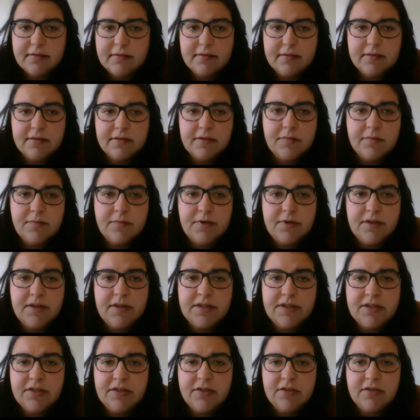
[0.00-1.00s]
So in
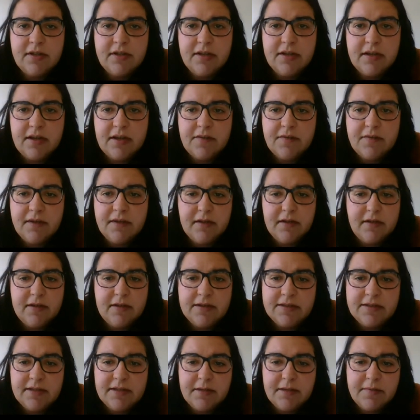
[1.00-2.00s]
prediction, I have the
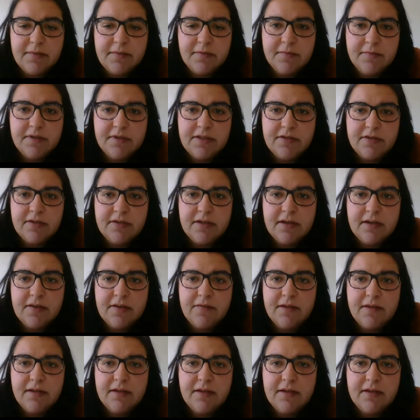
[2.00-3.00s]
same information. I have
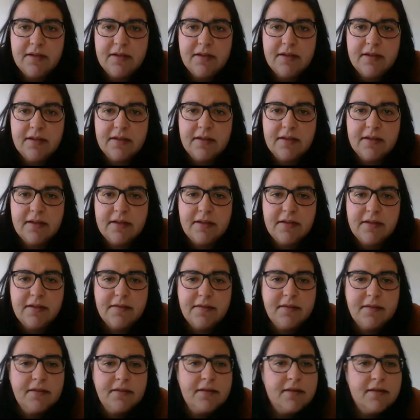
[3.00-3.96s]
the data